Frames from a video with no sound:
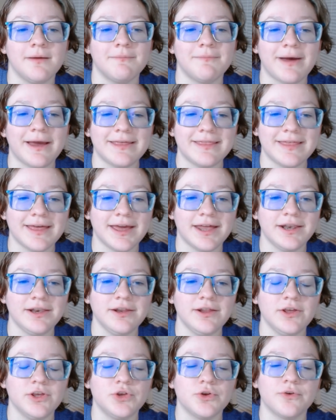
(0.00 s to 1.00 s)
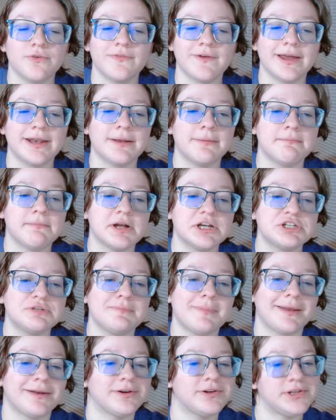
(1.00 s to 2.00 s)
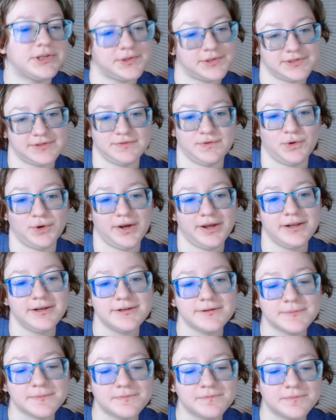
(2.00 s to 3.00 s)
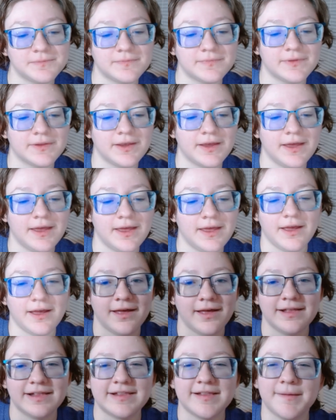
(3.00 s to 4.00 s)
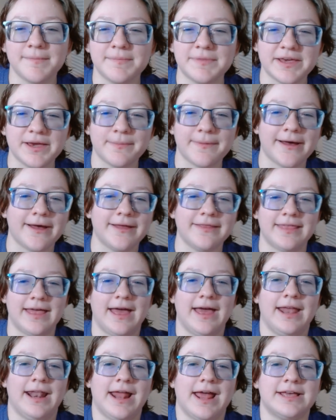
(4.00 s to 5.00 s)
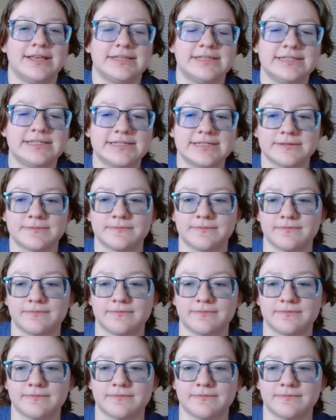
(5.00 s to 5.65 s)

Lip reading: By then, you'll find a much better use for it. Something about that, as